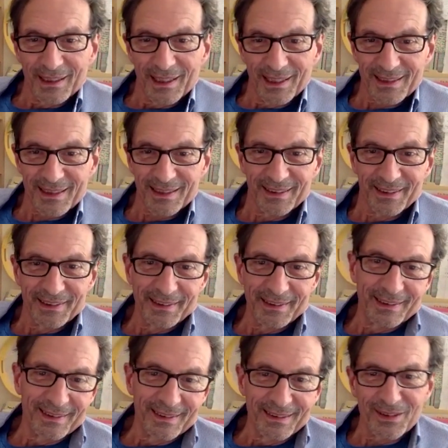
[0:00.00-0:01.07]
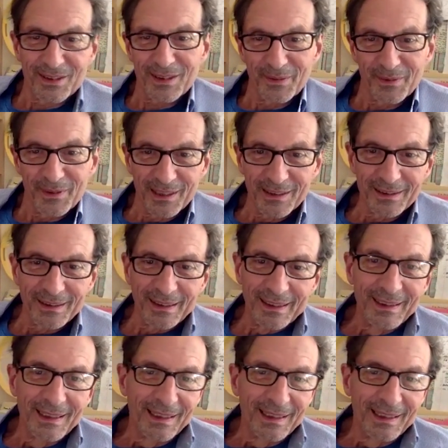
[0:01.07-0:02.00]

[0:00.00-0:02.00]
would go to Esalen and do some yoga.